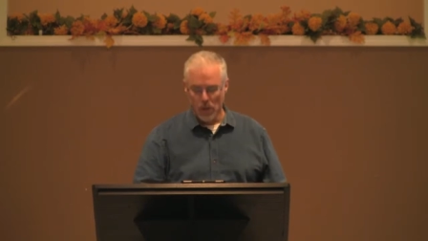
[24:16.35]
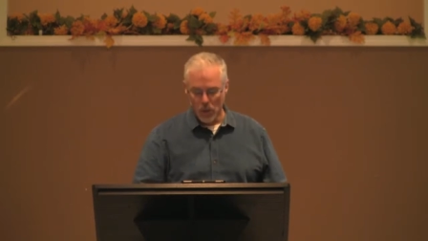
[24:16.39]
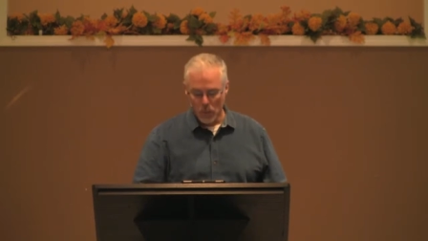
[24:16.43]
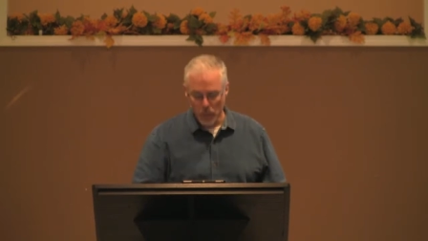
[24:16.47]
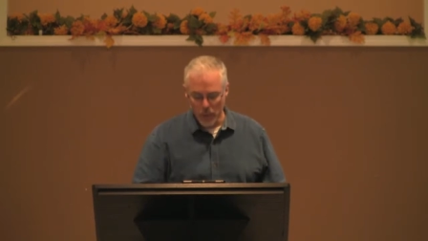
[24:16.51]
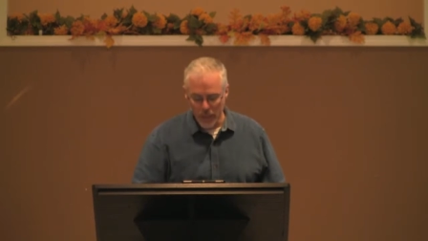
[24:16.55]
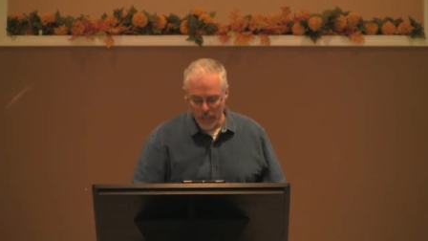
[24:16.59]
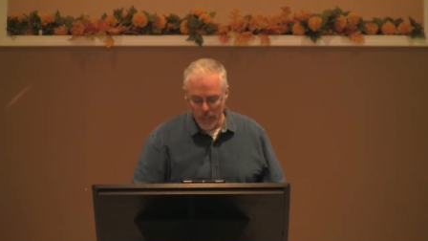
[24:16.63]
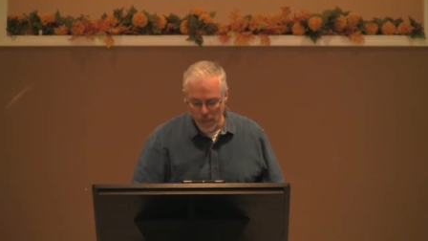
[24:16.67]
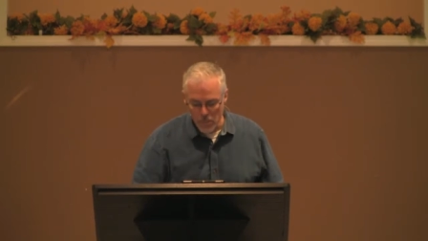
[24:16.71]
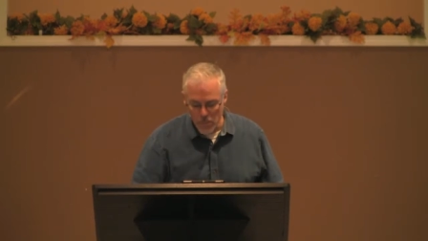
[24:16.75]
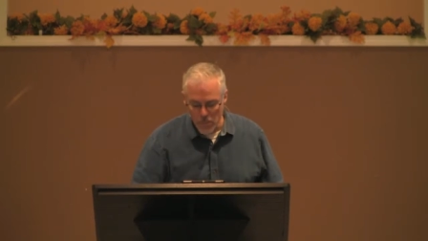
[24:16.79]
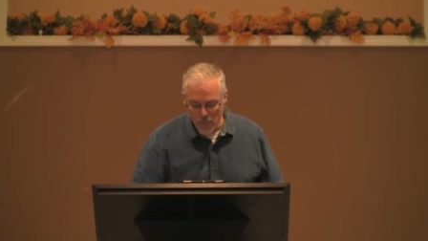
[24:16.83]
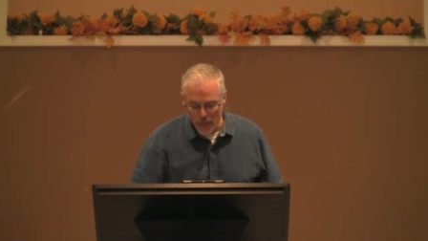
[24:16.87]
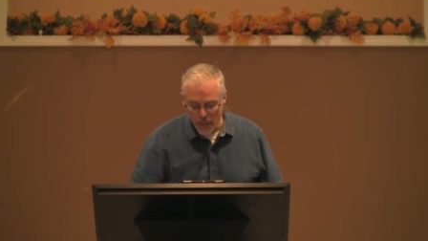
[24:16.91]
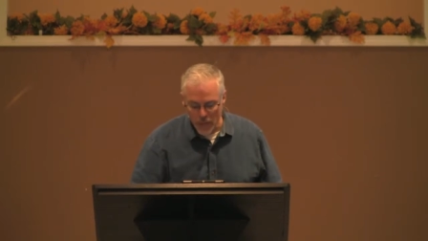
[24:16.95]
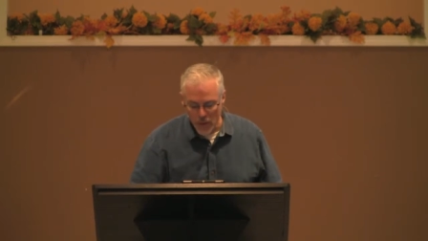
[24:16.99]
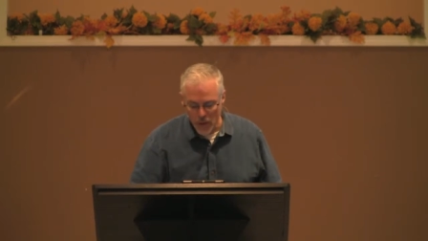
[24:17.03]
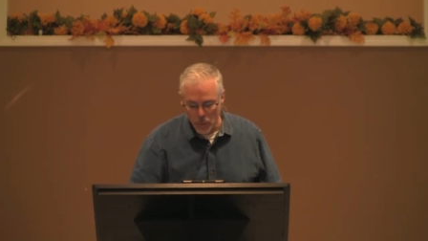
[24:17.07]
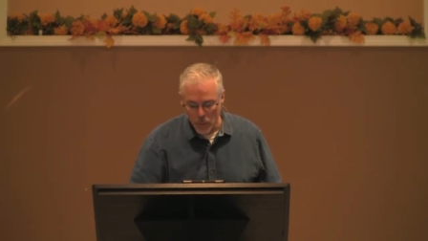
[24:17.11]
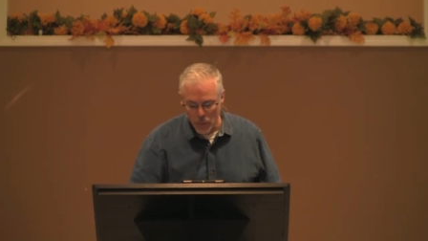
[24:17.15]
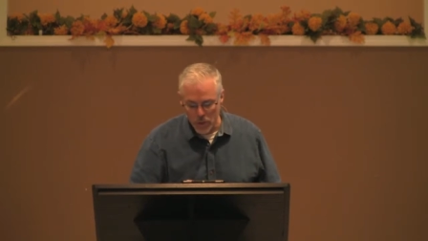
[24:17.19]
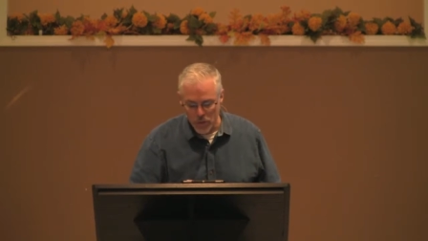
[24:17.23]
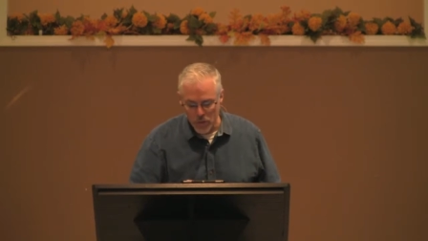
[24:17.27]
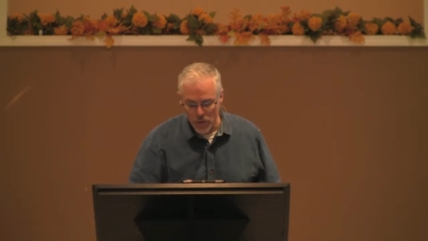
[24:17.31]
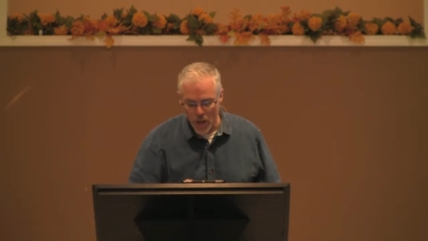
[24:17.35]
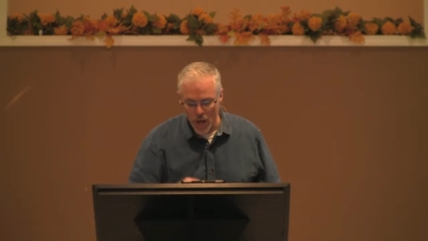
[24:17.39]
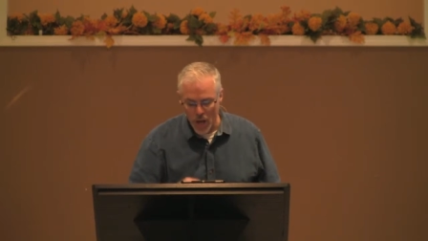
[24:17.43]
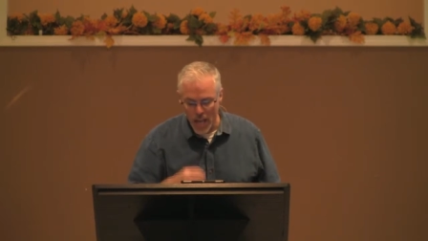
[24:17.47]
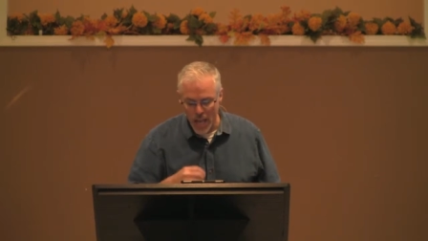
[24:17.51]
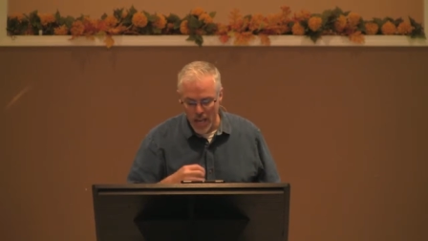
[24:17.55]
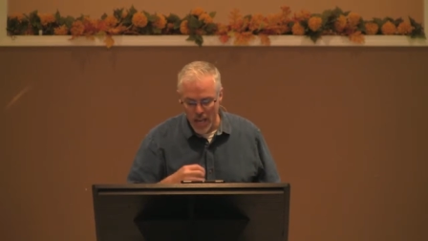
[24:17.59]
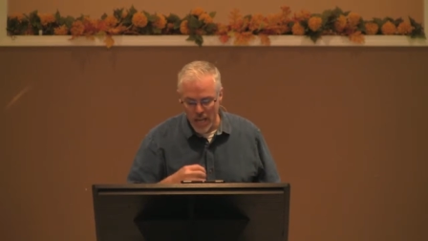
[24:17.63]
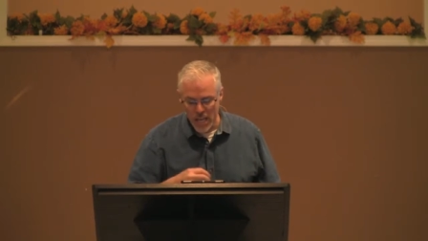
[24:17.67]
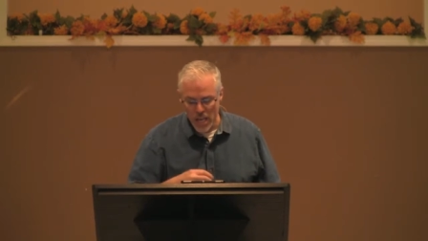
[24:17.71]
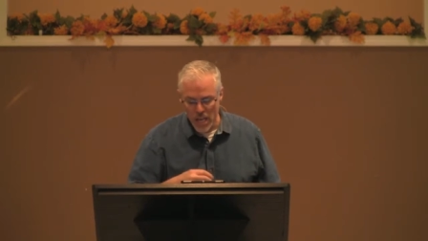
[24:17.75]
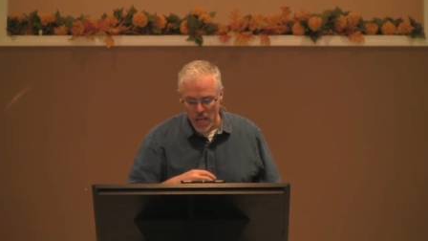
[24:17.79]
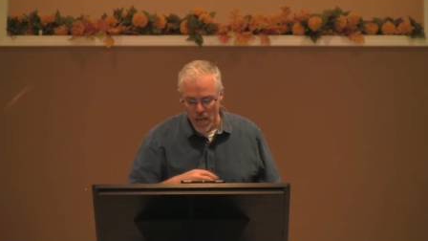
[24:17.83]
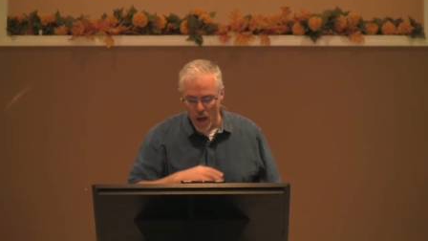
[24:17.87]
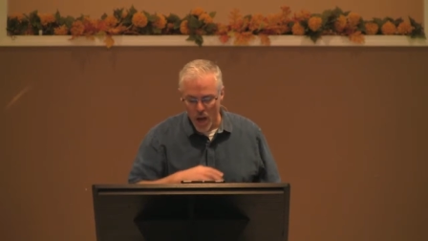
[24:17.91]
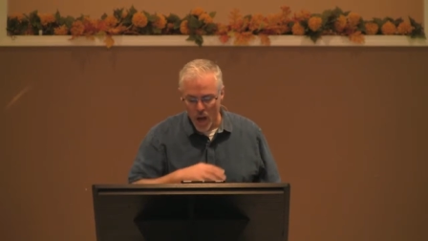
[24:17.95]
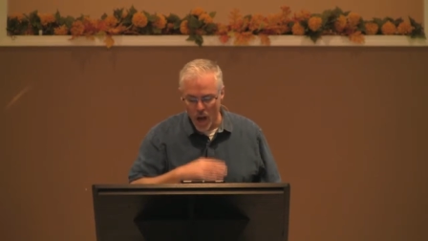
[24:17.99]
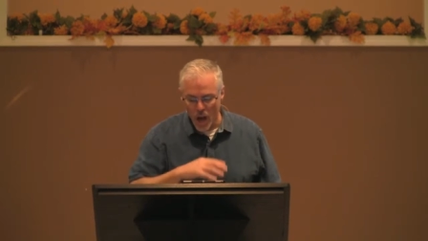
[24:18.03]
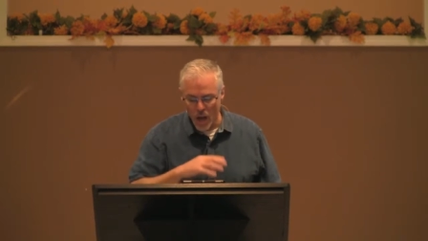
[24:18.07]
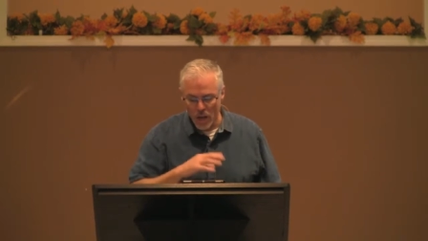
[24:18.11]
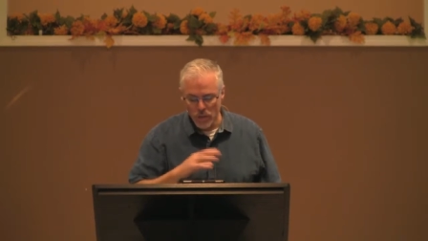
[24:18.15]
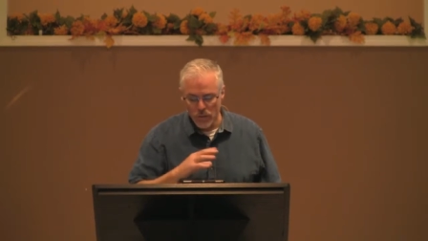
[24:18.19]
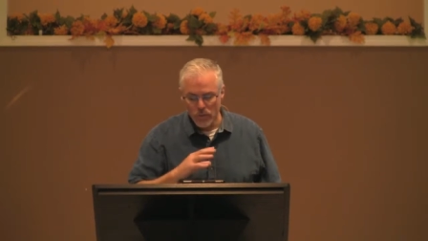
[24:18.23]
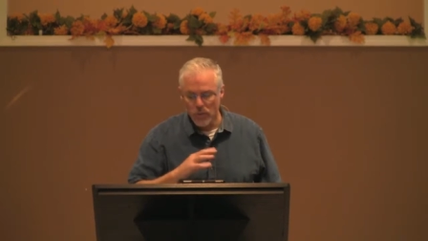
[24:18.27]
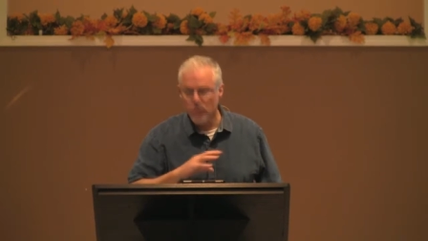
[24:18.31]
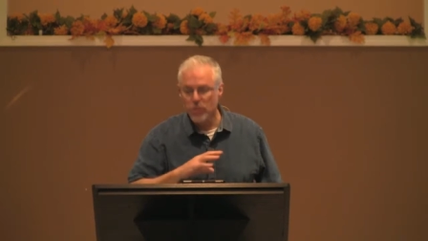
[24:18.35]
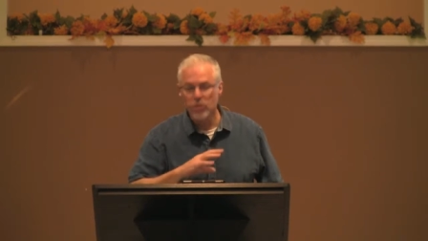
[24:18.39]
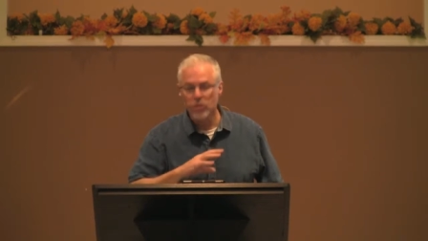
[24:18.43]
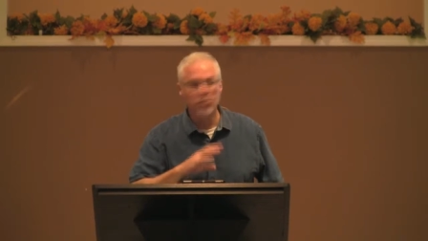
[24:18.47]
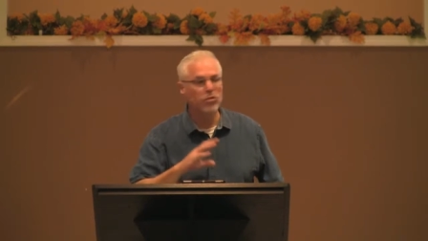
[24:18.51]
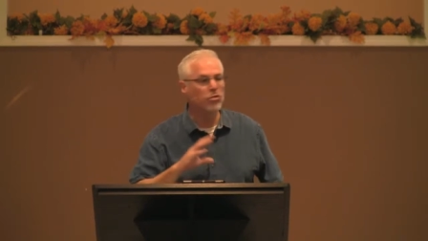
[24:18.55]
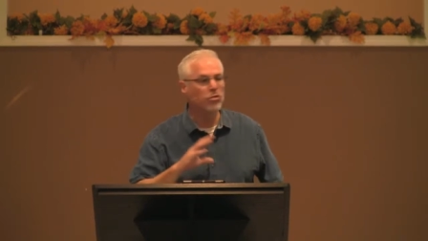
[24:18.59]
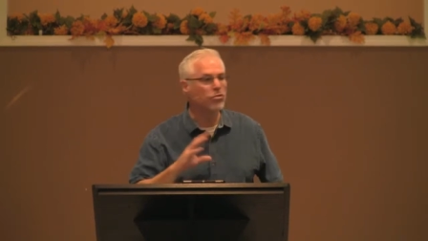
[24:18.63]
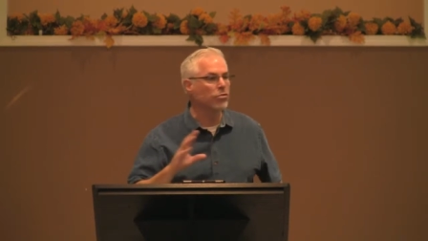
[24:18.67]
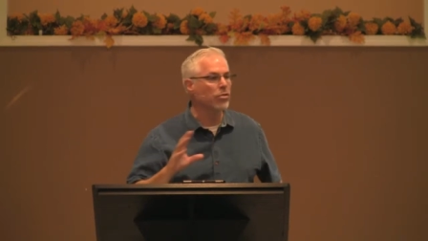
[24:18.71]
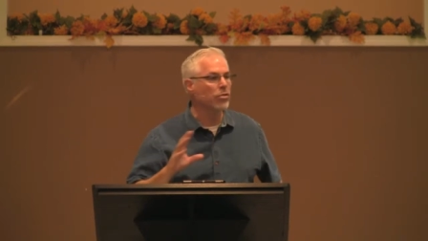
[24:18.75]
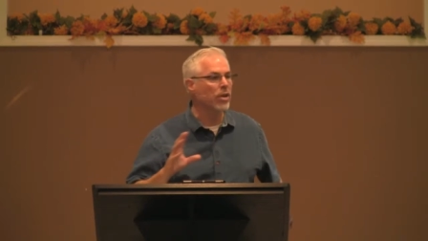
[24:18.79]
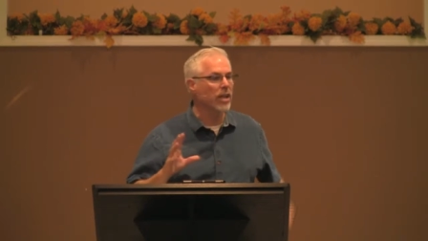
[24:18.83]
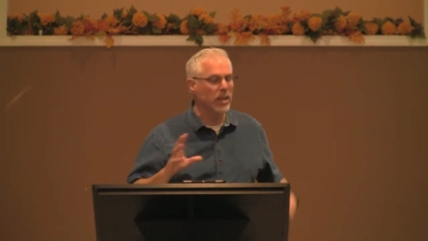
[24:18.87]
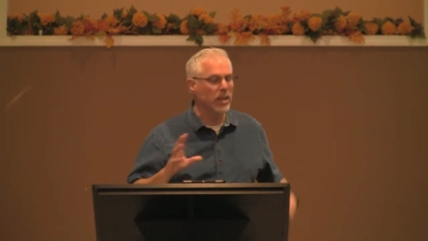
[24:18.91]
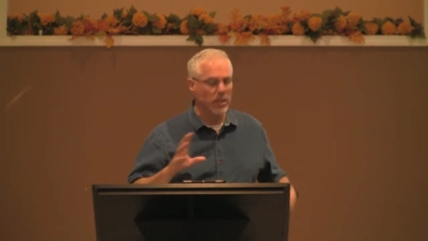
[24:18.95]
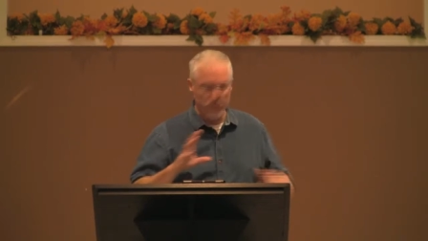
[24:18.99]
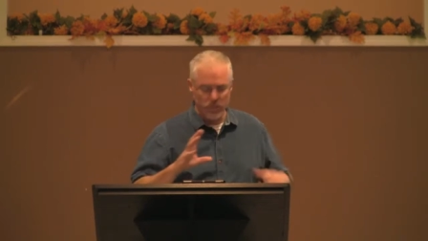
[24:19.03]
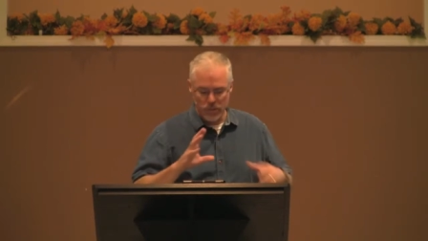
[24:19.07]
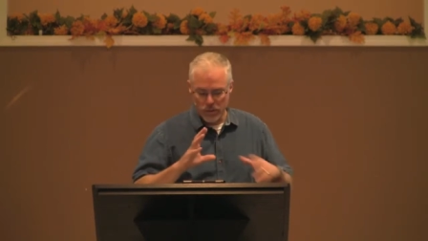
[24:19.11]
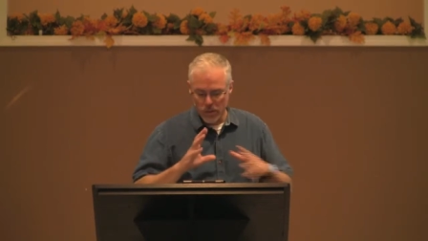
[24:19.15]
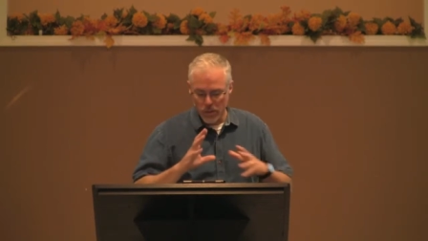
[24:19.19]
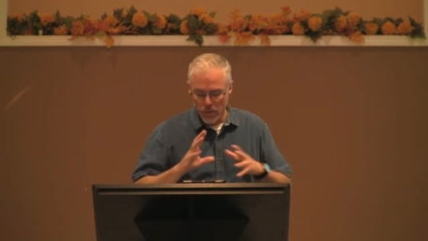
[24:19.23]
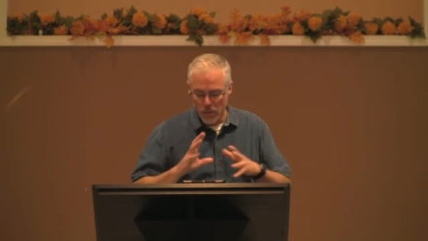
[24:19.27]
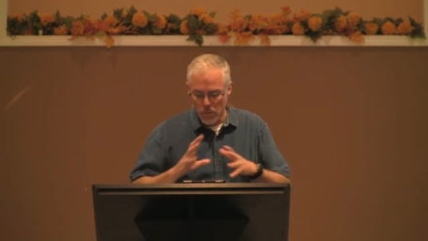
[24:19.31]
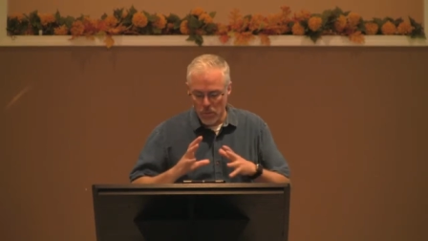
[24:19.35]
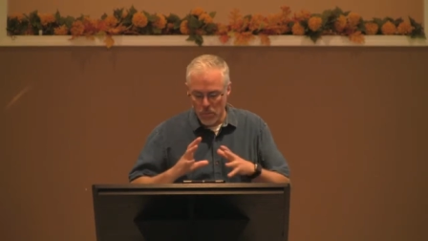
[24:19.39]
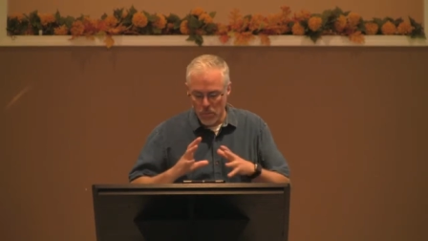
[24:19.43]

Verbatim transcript: What he meant there was any unrestraint